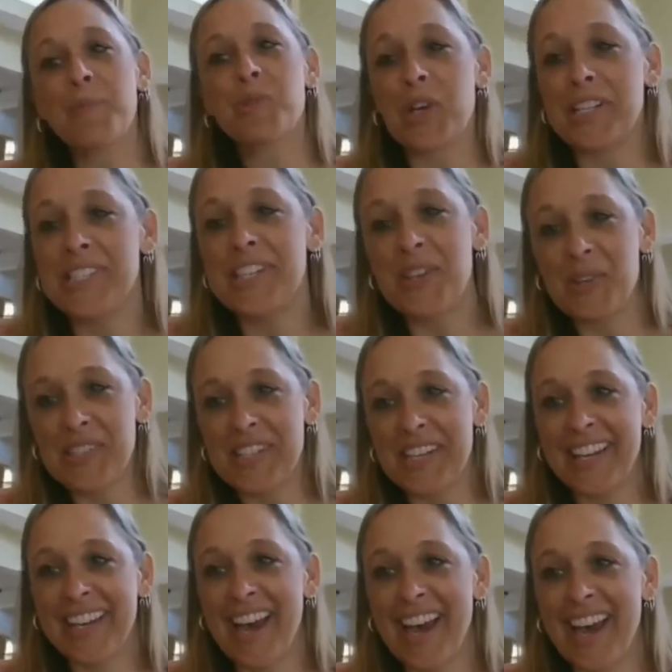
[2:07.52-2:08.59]
I'm Tracy
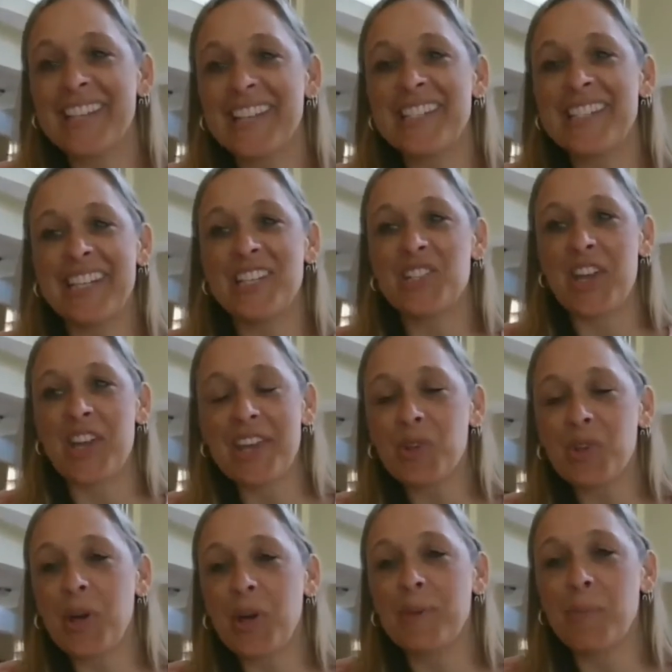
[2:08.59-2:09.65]
Husing. I teach
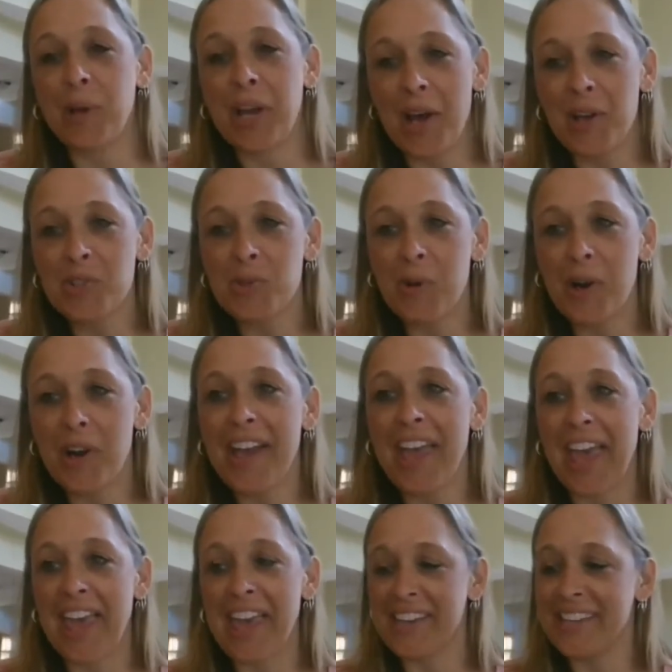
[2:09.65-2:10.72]
8th grade
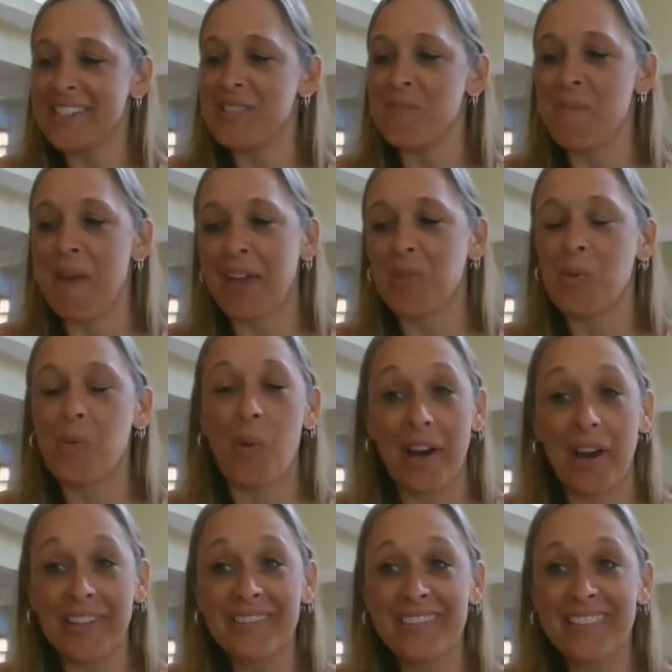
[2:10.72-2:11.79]
pre-algebra and Math
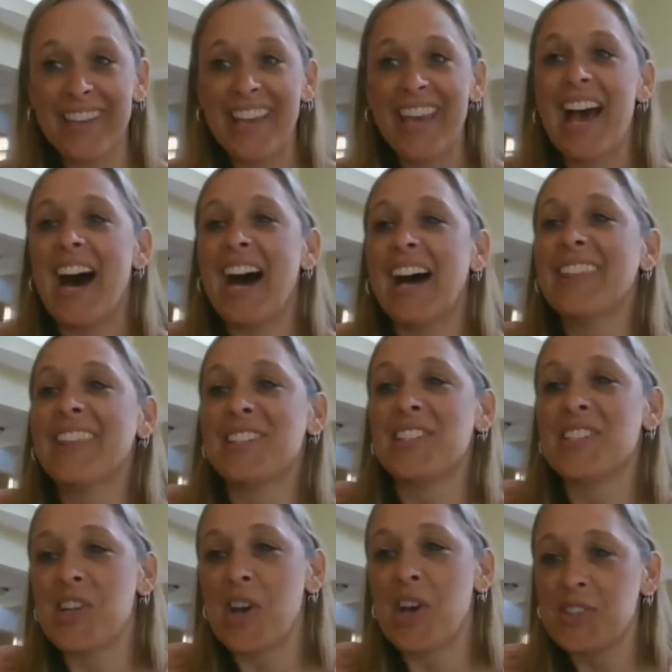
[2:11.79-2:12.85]
1. I'd
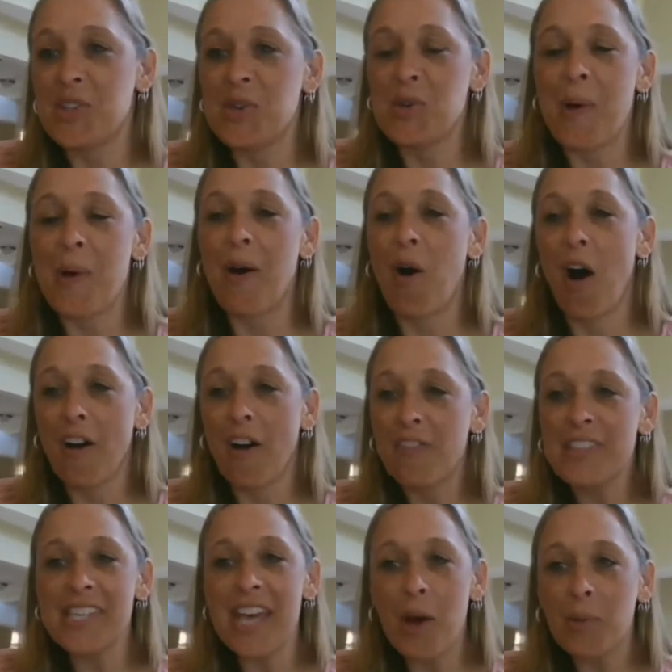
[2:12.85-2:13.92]
like to talk to you about
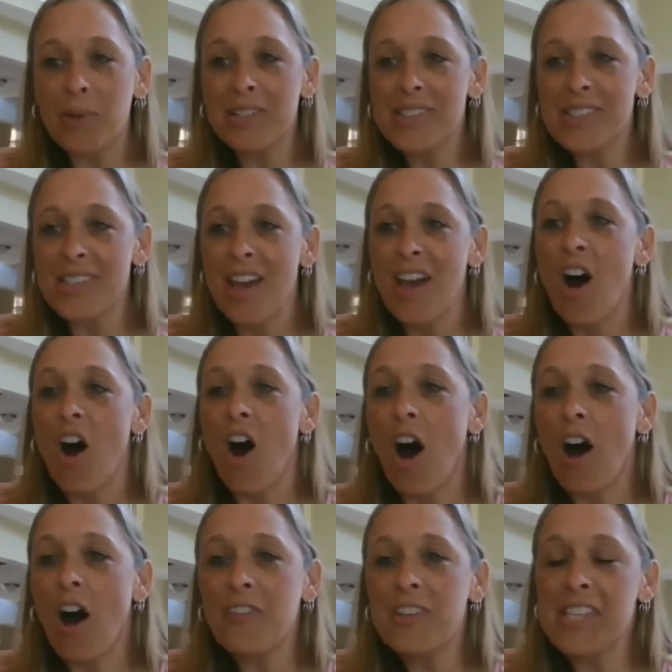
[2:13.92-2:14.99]
office hours.
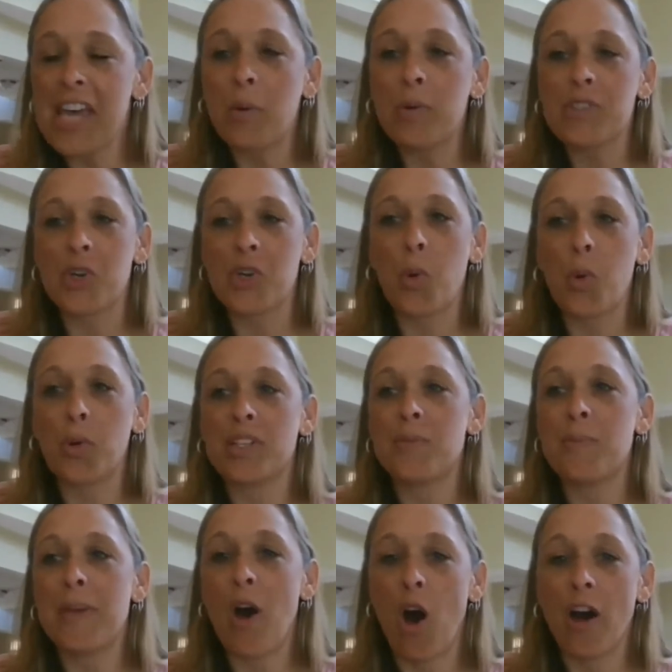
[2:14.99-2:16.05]
Office hours are going
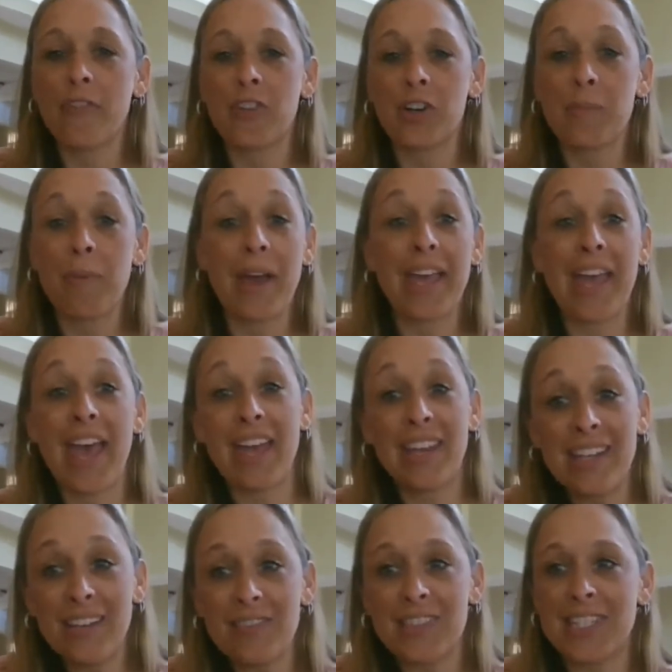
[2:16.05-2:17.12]
to be offered by
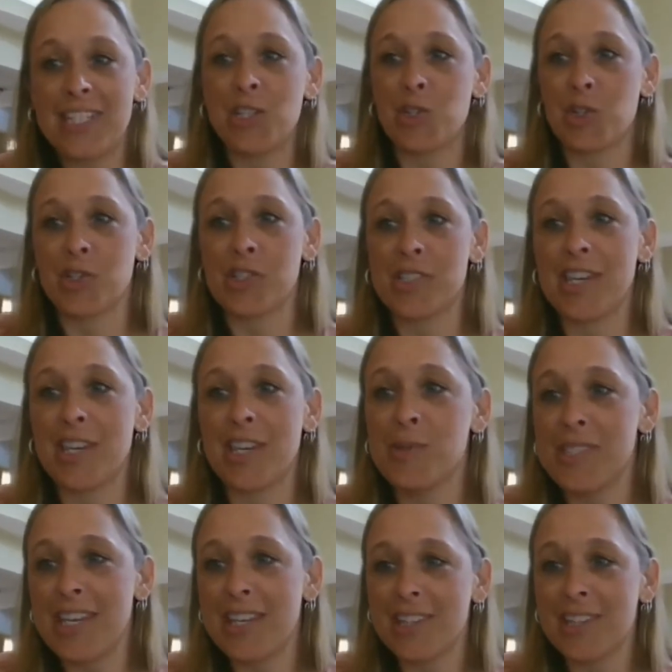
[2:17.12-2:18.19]
any of the teachers that you
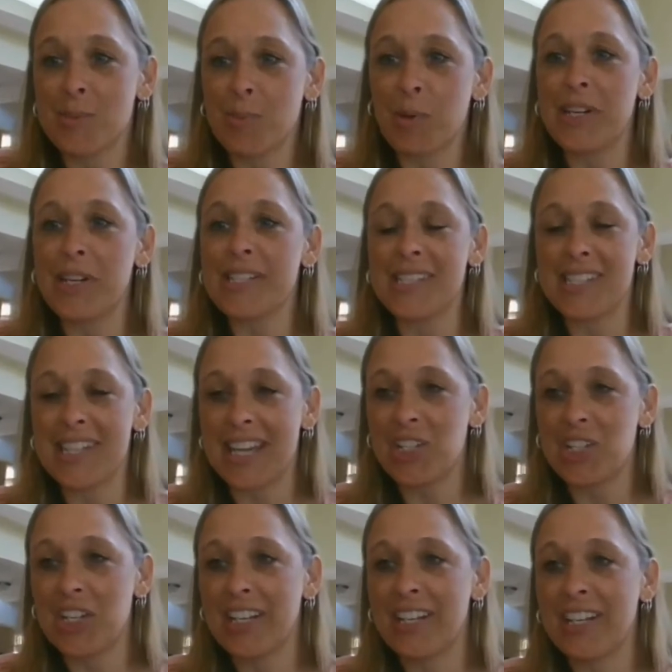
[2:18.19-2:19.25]
see in this
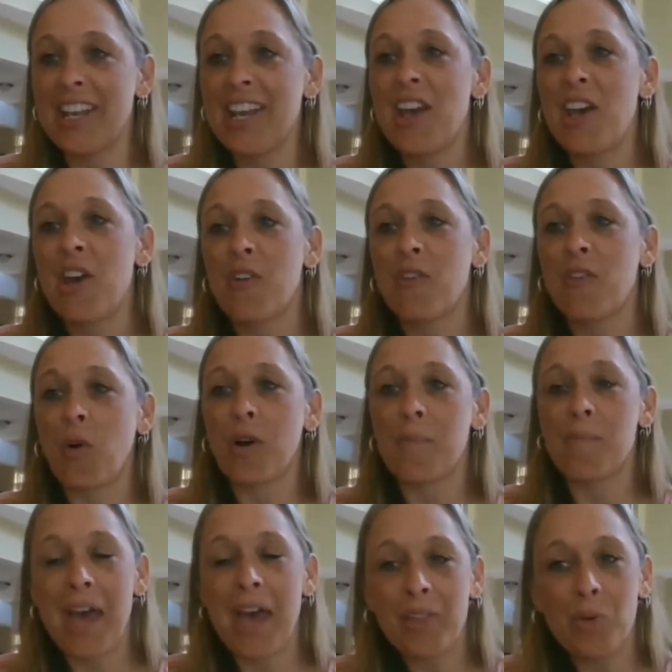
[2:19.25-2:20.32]
presentation for
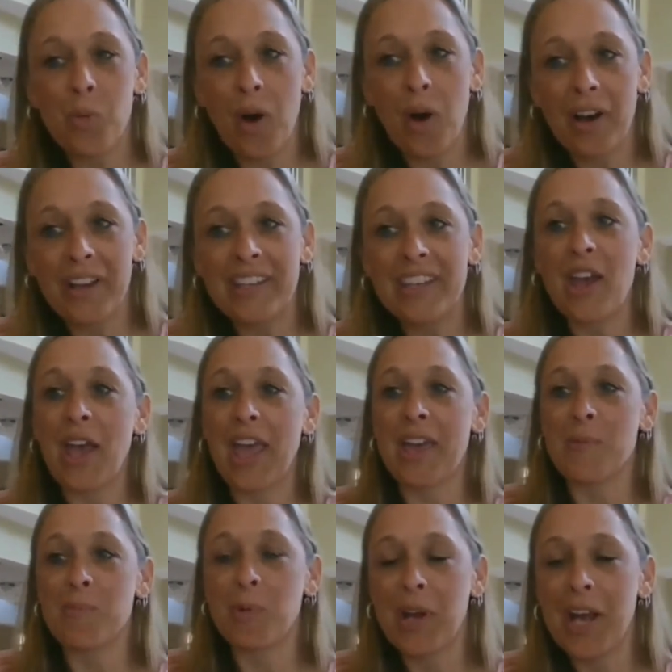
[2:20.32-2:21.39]
Math 1
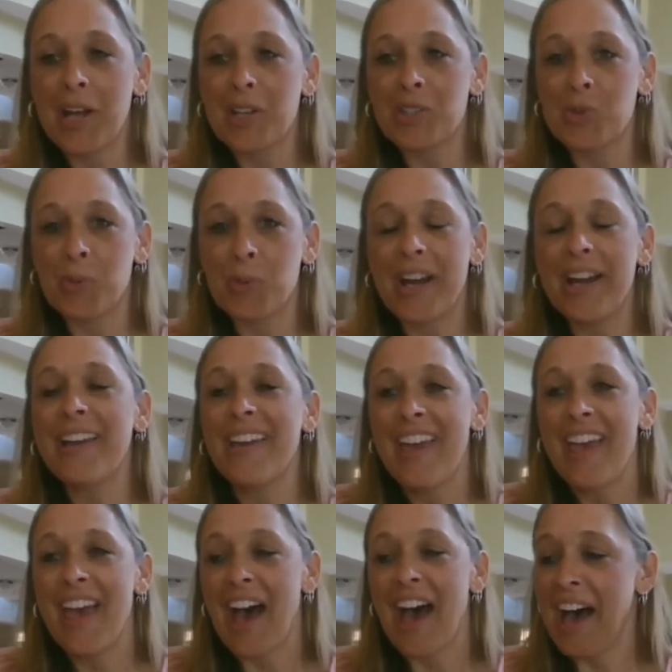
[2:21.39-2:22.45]
and pre-algebra.
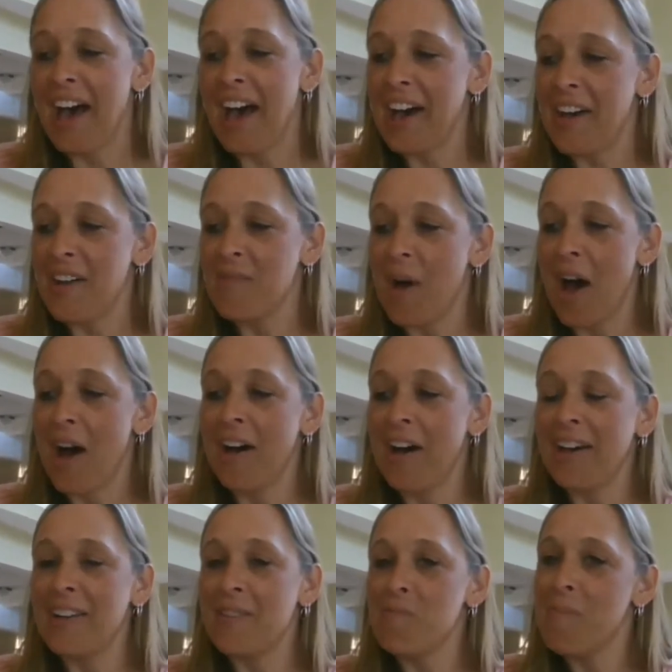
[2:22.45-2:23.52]

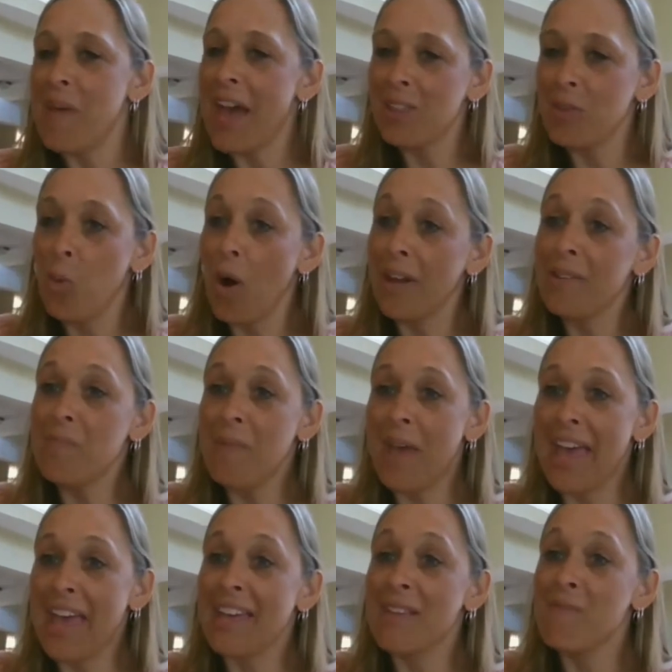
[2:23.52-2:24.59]
On Math 1,
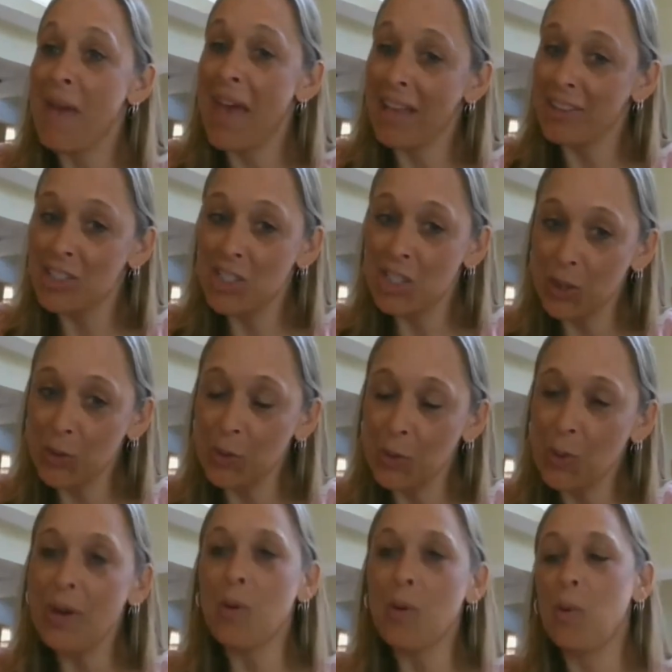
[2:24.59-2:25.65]
Math
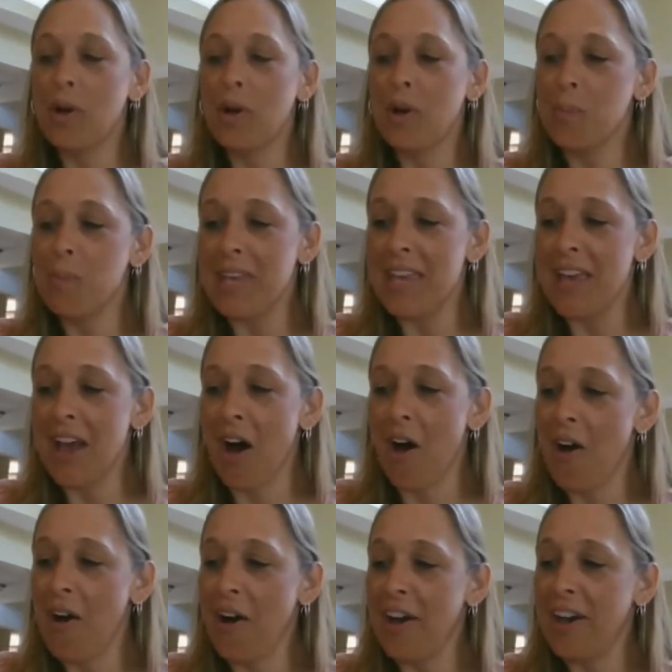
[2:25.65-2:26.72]
2 will be
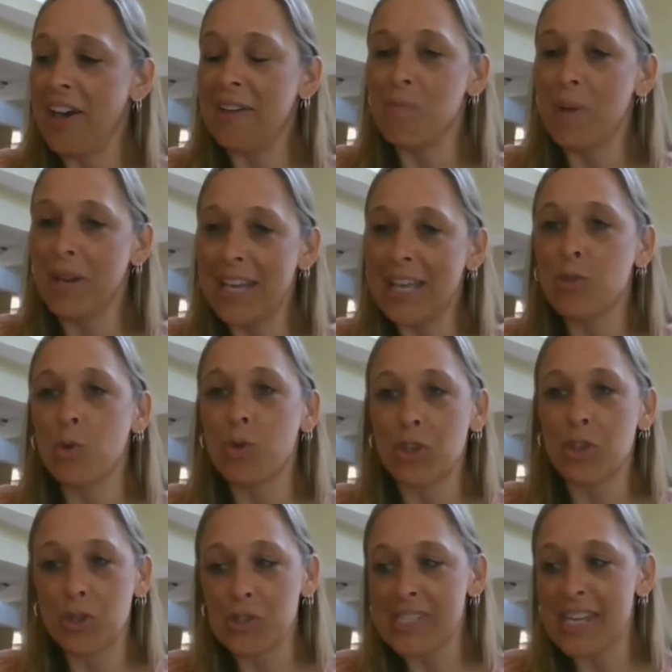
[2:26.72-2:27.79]
on Monday through
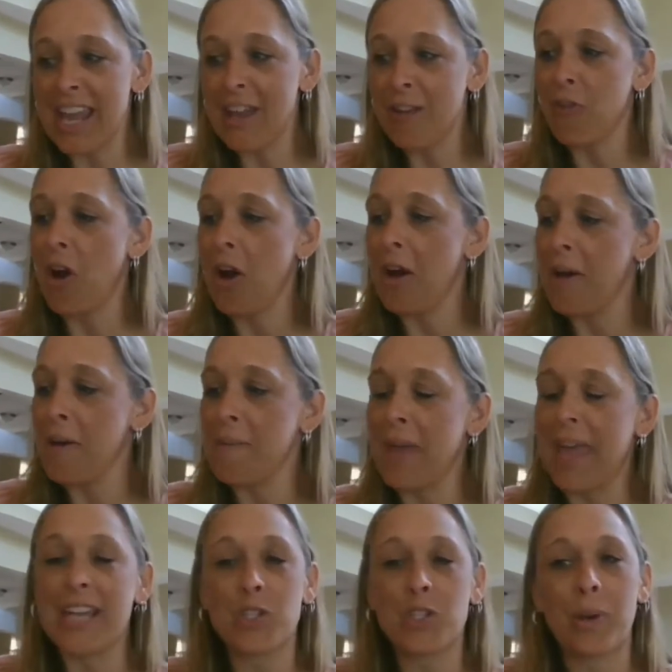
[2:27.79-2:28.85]
Thursday from
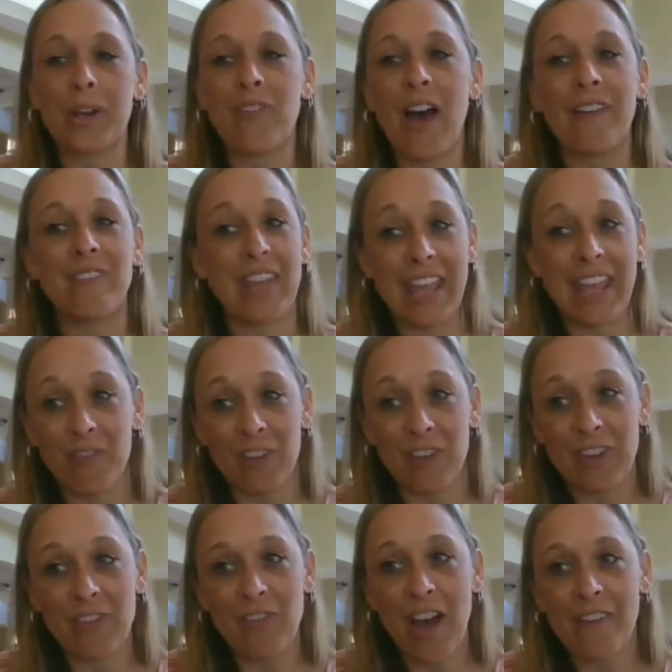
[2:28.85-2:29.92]
8:25 to
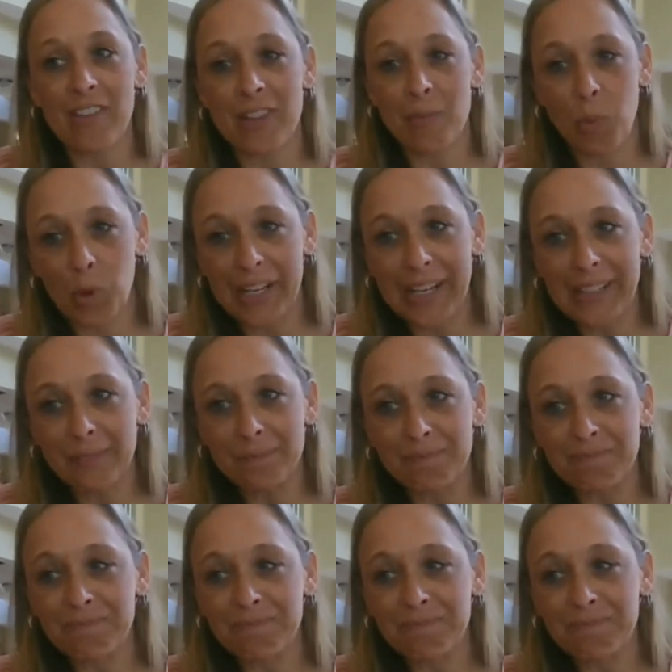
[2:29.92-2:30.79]
8:55 in the morning.